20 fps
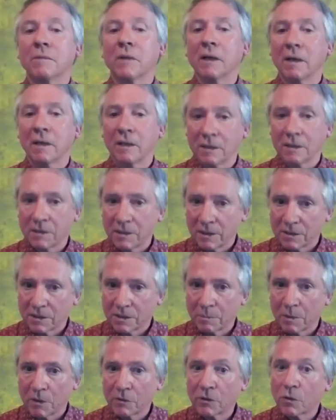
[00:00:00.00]

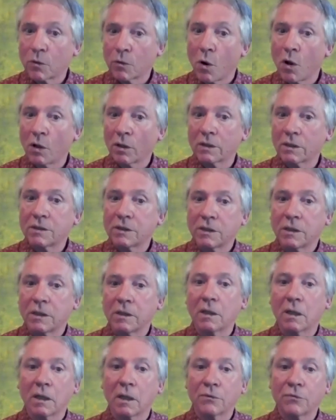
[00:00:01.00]
It's about the
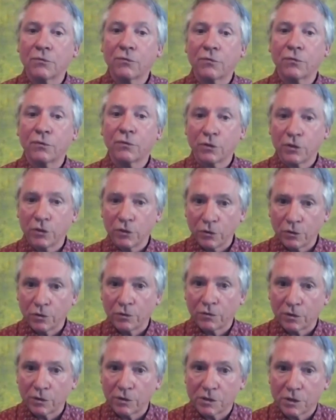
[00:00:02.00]
quality of the
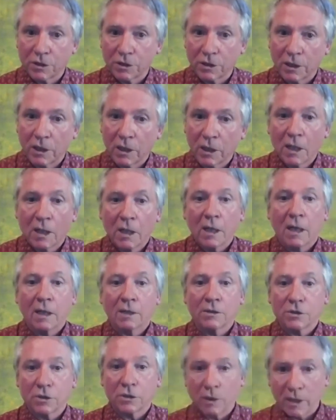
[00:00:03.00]
university. Yeah.
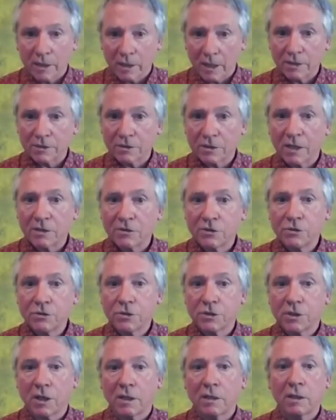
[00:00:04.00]
And so, as you
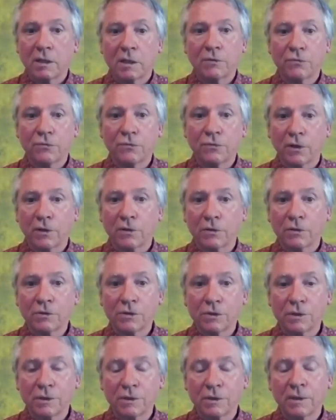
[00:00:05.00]
said, if
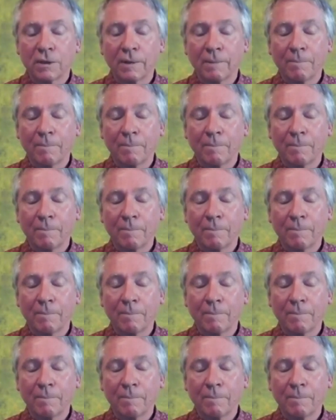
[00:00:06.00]
there's